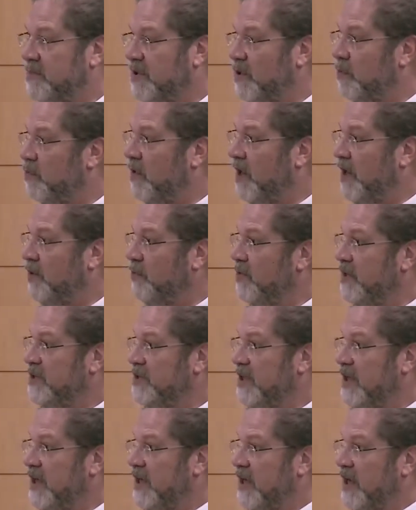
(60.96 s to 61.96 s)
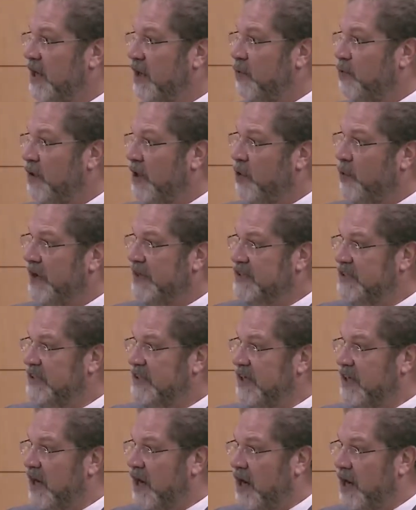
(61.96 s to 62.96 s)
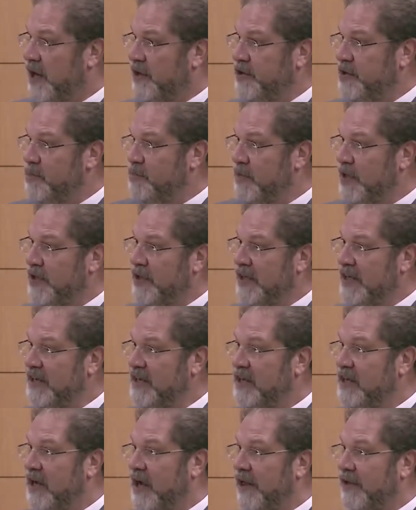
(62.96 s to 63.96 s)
Bill 1, which requested $100 million